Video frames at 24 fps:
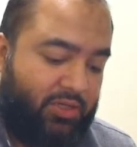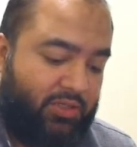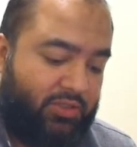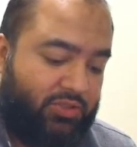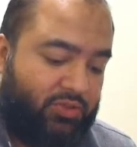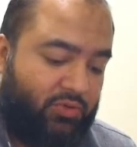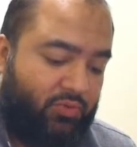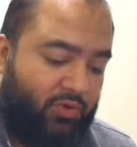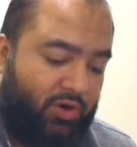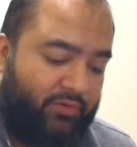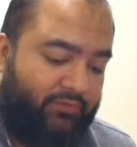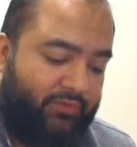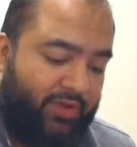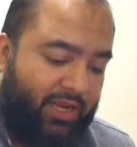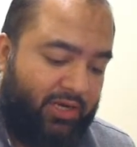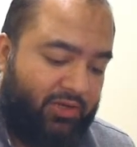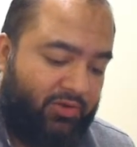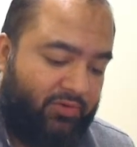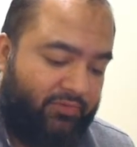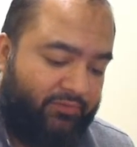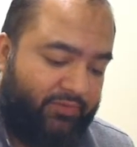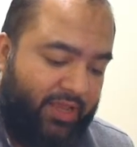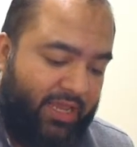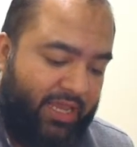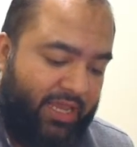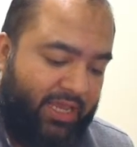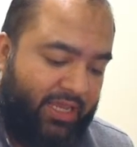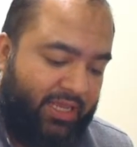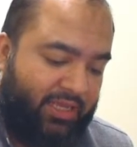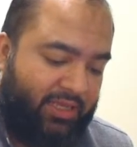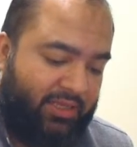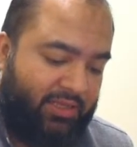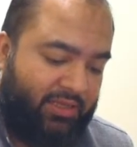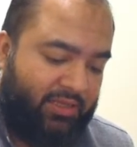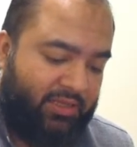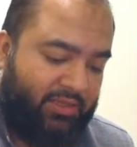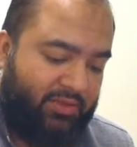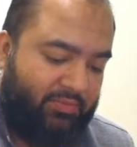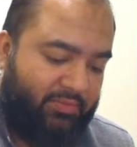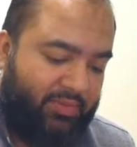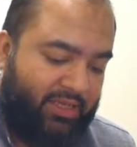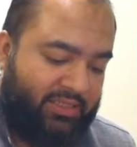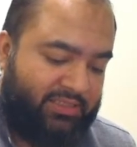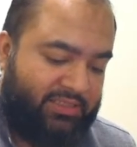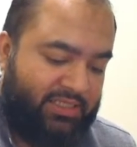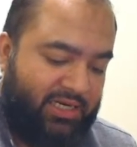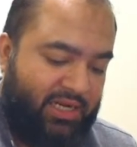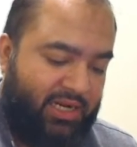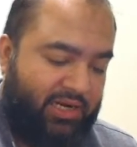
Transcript: So what value of A makes it